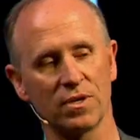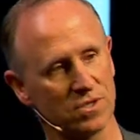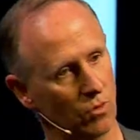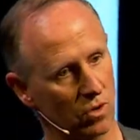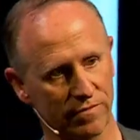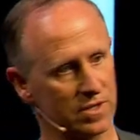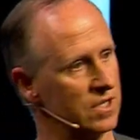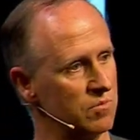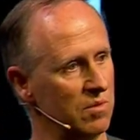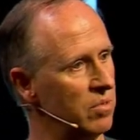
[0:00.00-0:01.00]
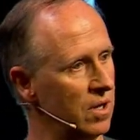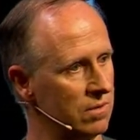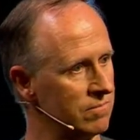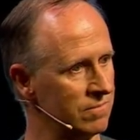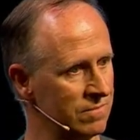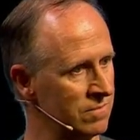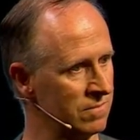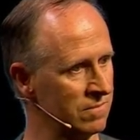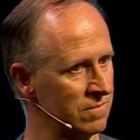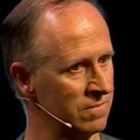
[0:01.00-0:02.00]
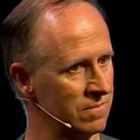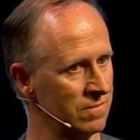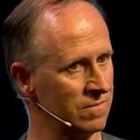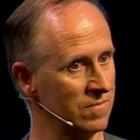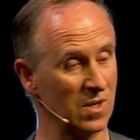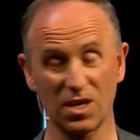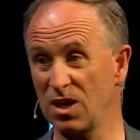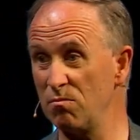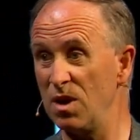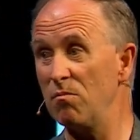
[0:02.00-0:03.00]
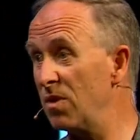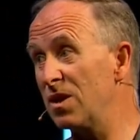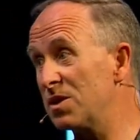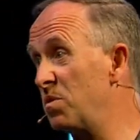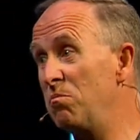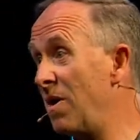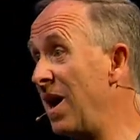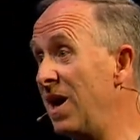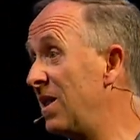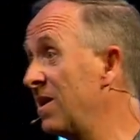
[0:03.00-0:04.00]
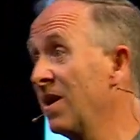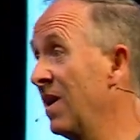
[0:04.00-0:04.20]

all of this has been built. The commitment that has been made